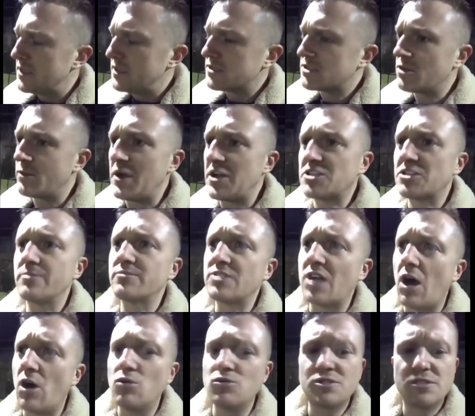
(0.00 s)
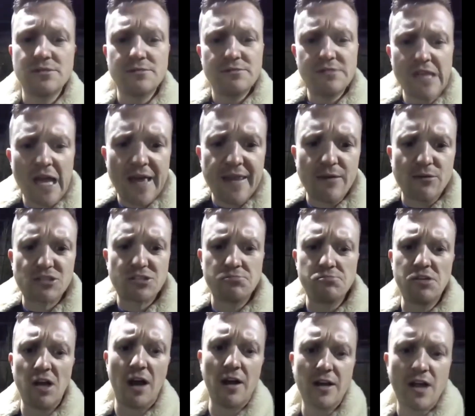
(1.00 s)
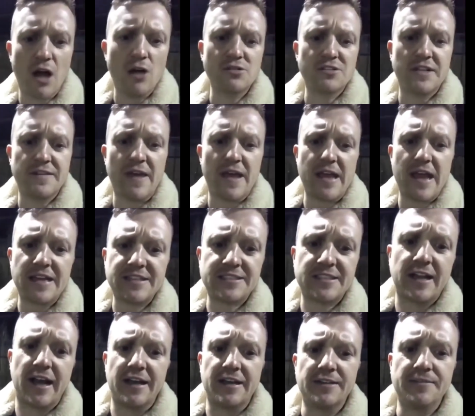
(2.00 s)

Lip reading: To which I'm told, yeah, there were some young girls in there yesterday.